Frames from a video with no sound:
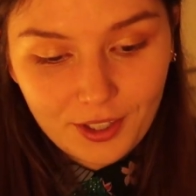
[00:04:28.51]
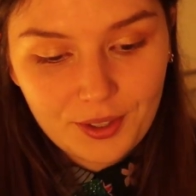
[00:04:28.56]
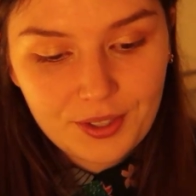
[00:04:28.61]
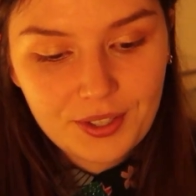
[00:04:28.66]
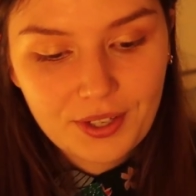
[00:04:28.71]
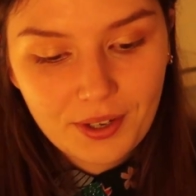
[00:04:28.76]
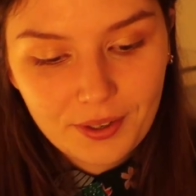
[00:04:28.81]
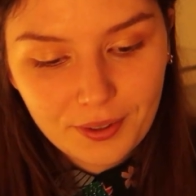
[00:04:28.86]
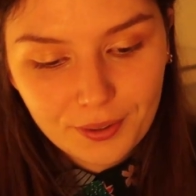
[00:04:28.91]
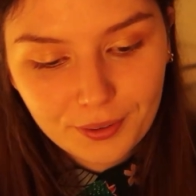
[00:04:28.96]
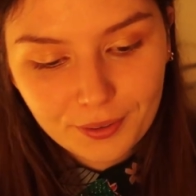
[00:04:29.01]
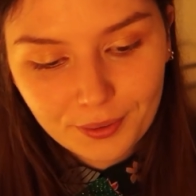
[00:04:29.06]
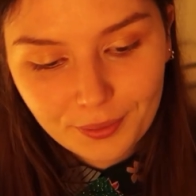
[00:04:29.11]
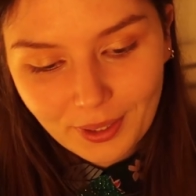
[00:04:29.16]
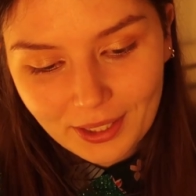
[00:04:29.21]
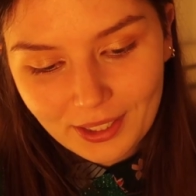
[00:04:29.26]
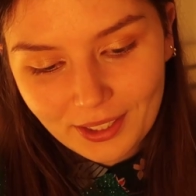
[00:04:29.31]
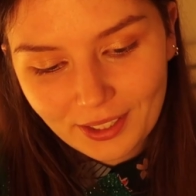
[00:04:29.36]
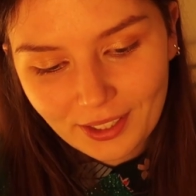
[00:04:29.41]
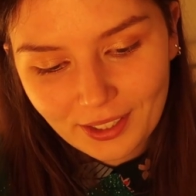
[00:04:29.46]
so
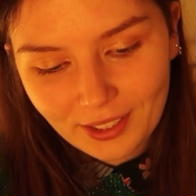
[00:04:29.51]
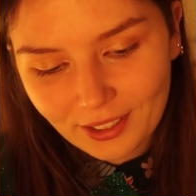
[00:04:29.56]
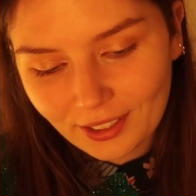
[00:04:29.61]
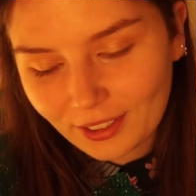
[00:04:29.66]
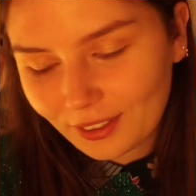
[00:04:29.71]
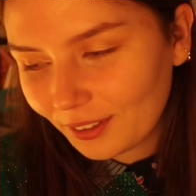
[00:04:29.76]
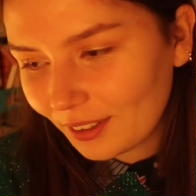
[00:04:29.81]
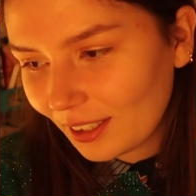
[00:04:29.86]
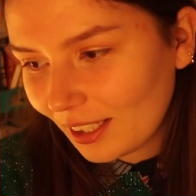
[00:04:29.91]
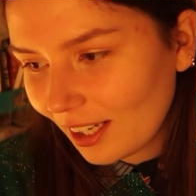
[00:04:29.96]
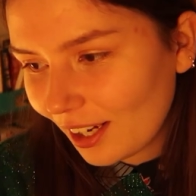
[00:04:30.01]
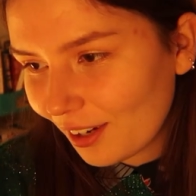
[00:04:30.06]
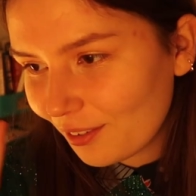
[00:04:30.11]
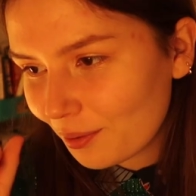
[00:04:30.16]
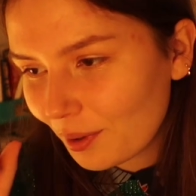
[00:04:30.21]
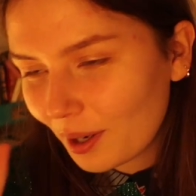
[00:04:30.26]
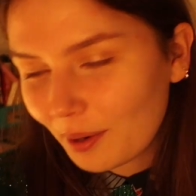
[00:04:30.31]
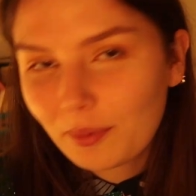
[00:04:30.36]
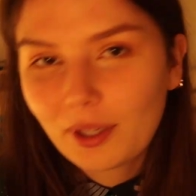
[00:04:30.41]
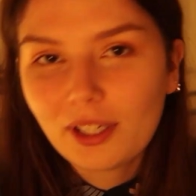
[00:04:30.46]
Gwen and Art are not in
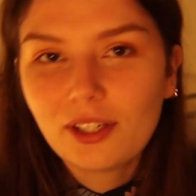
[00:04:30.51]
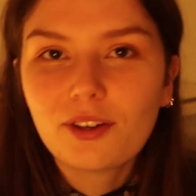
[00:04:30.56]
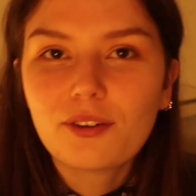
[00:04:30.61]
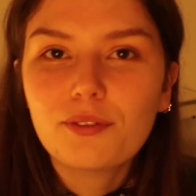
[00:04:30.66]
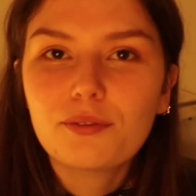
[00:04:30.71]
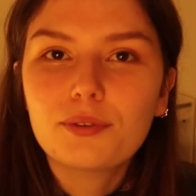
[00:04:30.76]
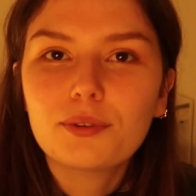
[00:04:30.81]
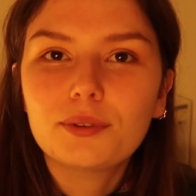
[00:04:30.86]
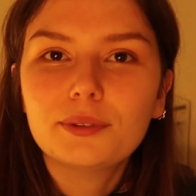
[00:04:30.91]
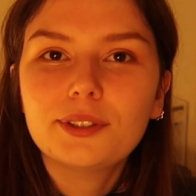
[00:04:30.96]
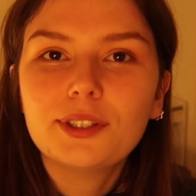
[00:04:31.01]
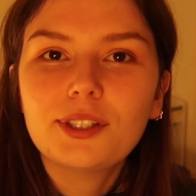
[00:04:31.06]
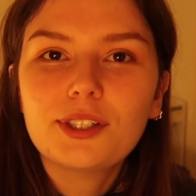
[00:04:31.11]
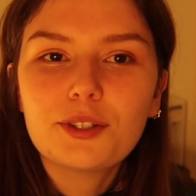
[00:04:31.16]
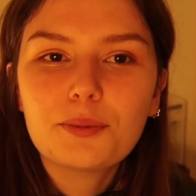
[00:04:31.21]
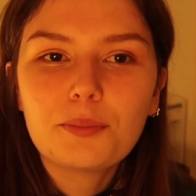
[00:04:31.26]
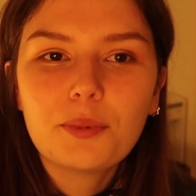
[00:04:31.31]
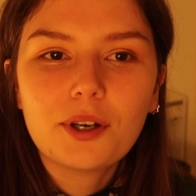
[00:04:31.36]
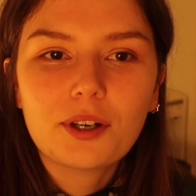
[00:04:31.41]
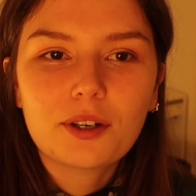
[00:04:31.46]
love why am I looking forward to
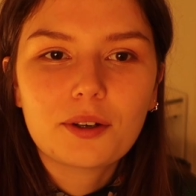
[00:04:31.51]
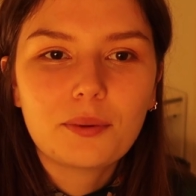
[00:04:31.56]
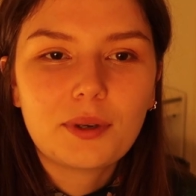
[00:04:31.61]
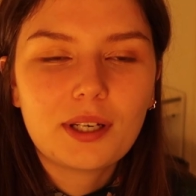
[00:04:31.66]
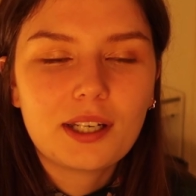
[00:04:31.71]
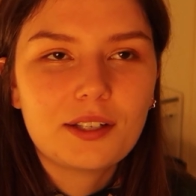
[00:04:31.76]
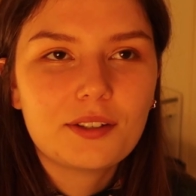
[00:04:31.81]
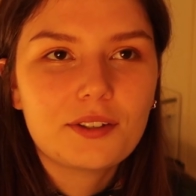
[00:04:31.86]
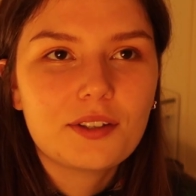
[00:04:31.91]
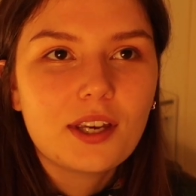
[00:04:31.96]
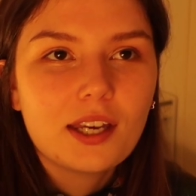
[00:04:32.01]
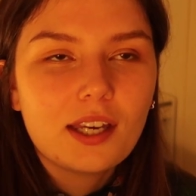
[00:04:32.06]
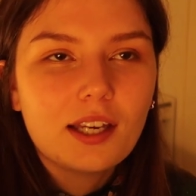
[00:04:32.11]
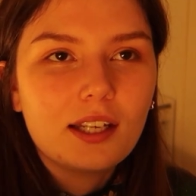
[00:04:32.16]
this book when it's